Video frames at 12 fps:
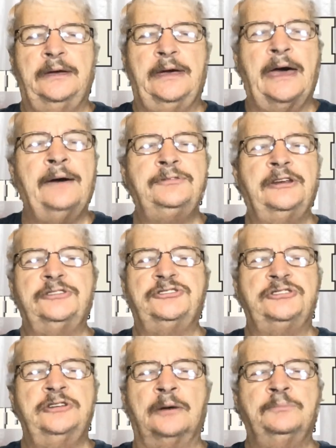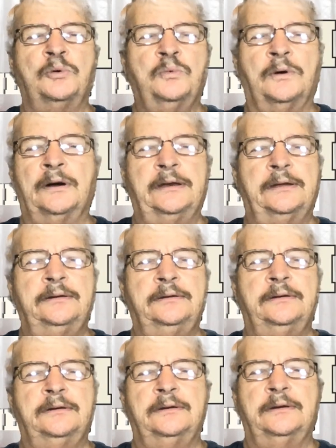evidence number one,
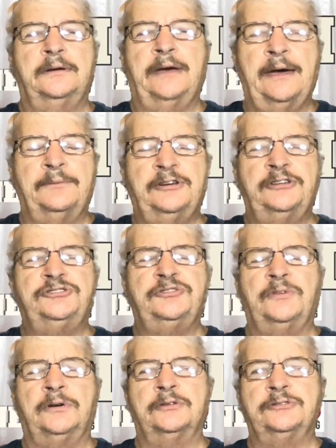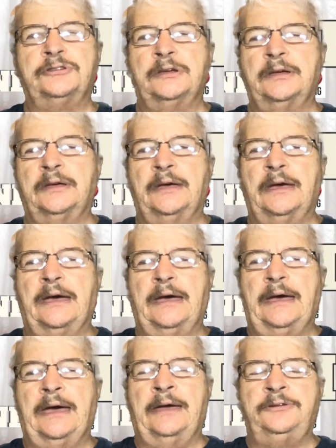evidence first.
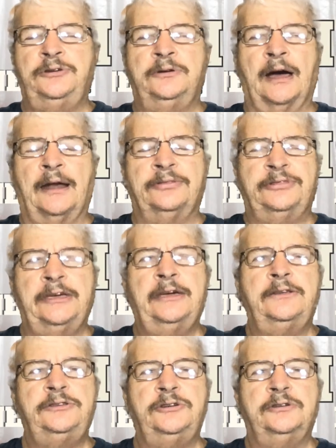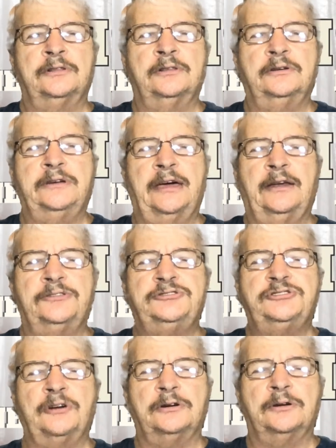And then you can look at
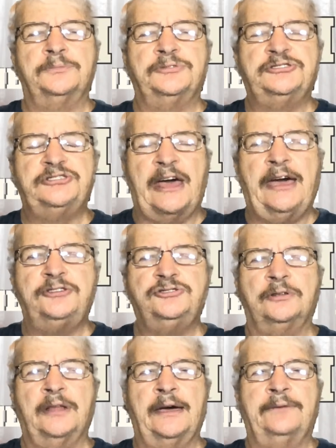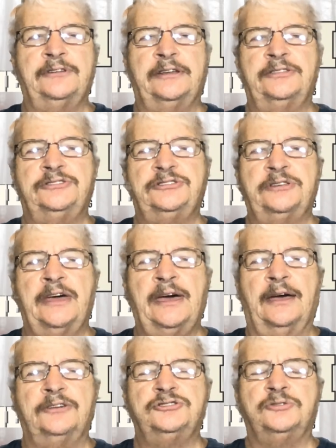circumstantial evidence
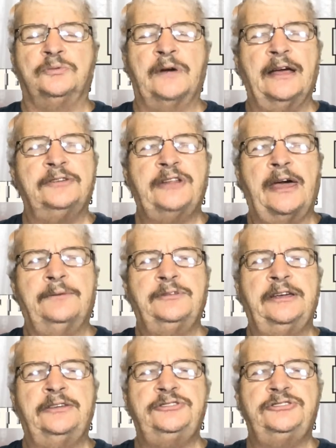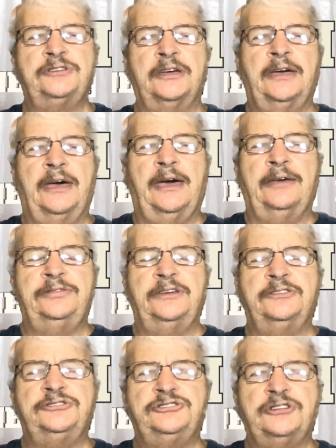next, direct evidence, and
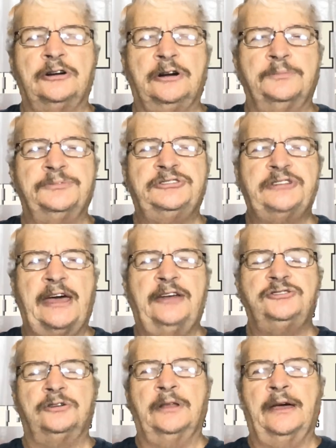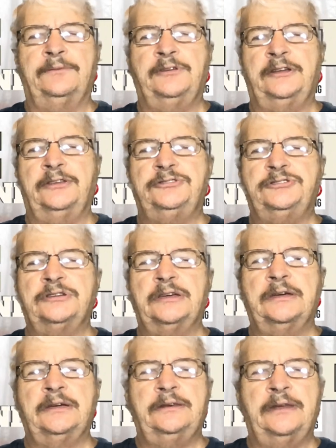then circumstantial evidence
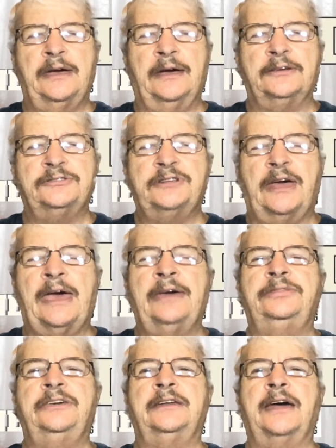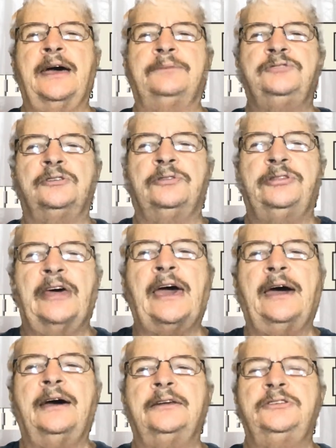next. And then after
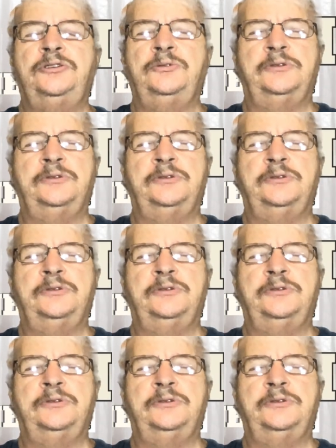that, you